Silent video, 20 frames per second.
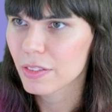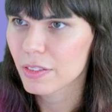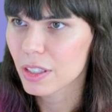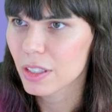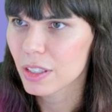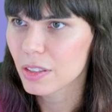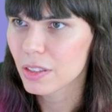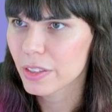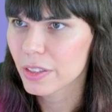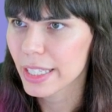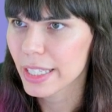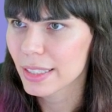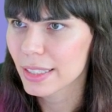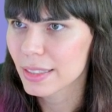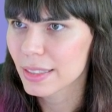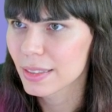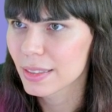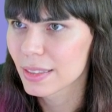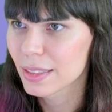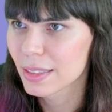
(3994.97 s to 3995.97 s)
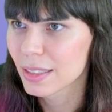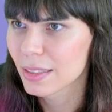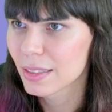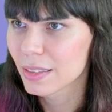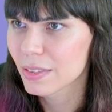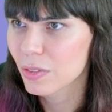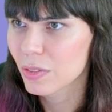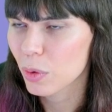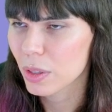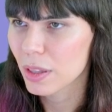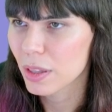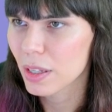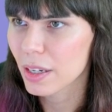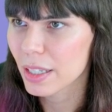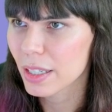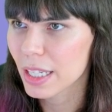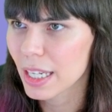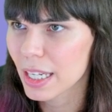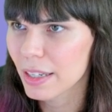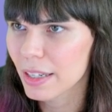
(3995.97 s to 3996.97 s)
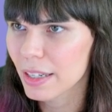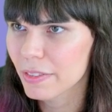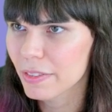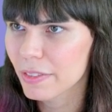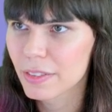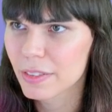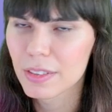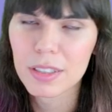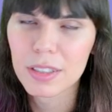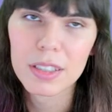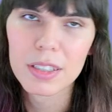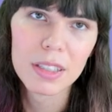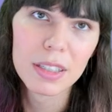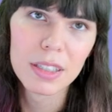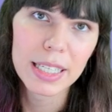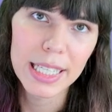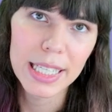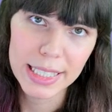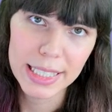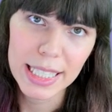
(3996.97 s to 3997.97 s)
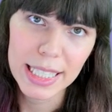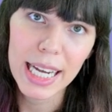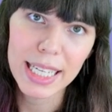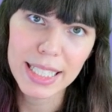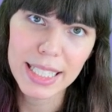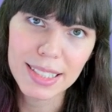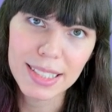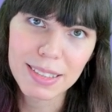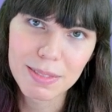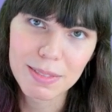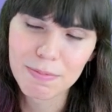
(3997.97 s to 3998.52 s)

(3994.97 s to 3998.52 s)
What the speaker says: over it for long enough, it dies.